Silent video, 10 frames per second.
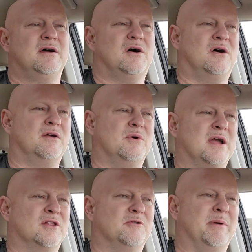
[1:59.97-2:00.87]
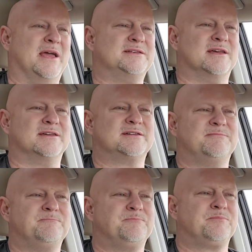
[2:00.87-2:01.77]
on a regular basis.
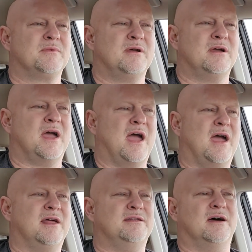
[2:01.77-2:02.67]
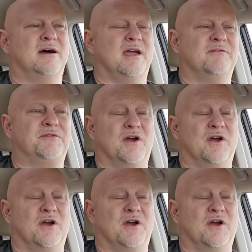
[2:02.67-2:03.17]
And if